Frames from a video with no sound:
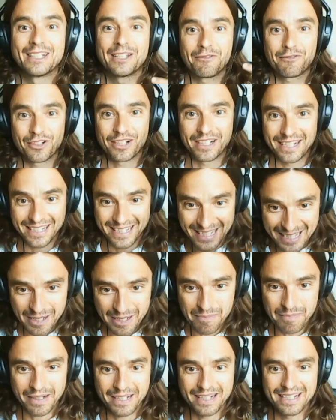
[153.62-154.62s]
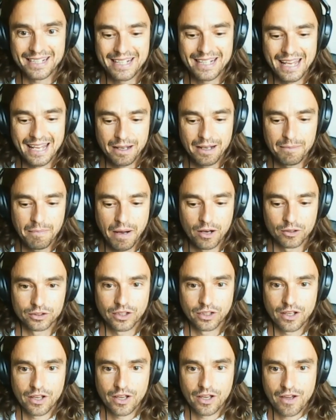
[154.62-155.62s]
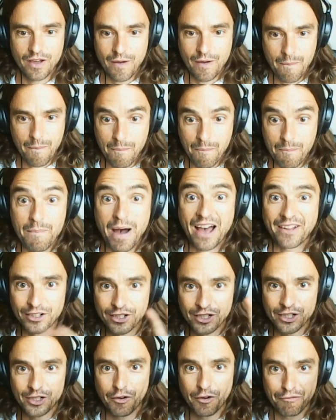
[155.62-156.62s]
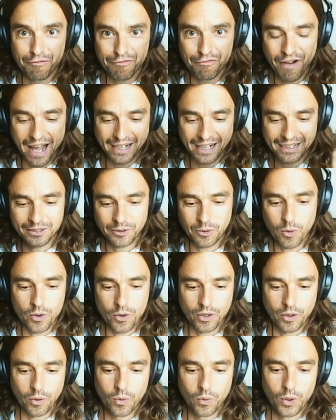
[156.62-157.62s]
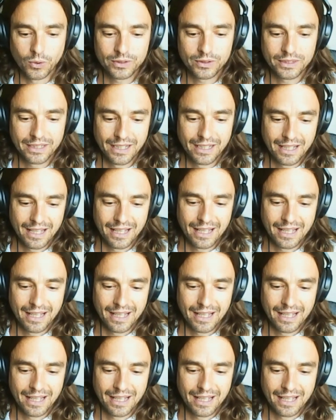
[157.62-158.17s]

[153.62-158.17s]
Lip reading: in different disciplines take about matters of fact, quote unquote,